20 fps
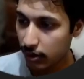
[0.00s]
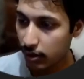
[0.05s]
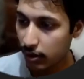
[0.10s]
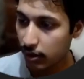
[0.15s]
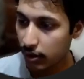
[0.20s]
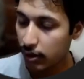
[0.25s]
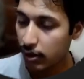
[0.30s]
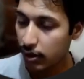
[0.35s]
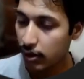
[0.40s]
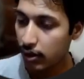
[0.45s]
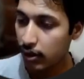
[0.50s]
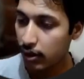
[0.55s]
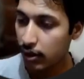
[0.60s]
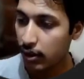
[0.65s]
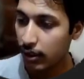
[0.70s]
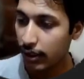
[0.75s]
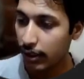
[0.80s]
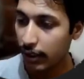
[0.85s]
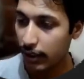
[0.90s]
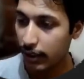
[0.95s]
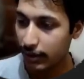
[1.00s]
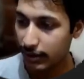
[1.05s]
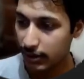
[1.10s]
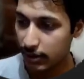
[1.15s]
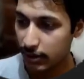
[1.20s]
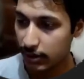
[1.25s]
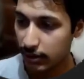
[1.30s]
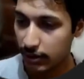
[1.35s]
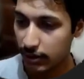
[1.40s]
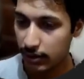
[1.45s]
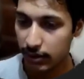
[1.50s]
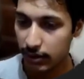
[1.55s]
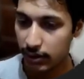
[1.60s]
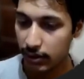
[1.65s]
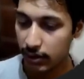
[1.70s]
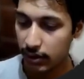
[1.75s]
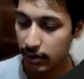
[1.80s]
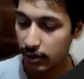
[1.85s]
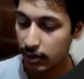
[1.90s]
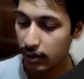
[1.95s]
age.
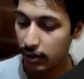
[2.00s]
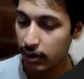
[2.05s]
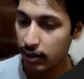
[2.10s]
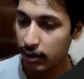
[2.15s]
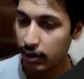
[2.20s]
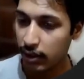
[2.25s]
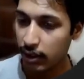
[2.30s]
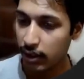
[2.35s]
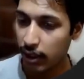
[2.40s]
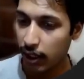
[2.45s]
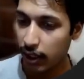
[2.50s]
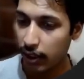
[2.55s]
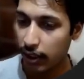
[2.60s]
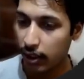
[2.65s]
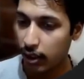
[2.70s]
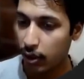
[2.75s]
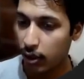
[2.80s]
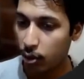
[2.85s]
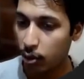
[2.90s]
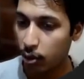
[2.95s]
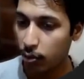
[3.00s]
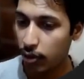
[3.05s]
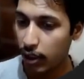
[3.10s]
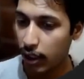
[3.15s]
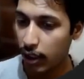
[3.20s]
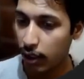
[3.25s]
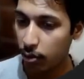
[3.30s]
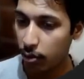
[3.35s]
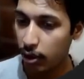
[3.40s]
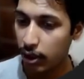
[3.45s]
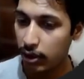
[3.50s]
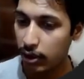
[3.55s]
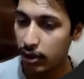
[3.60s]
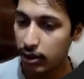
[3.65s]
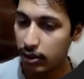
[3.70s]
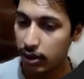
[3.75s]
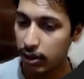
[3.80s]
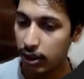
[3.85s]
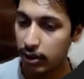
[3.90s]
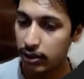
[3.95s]
And how do we calculate these things?
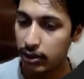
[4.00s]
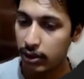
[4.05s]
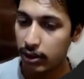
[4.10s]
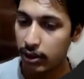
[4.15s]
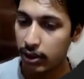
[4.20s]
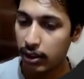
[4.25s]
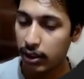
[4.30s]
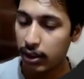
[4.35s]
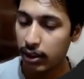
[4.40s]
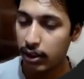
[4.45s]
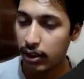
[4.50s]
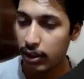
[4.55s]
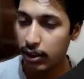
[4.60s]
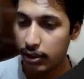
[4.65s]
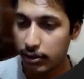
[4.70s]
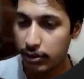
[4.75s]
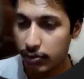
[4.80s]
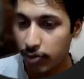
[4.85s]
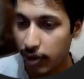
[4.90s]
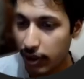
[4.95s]
It's very easy.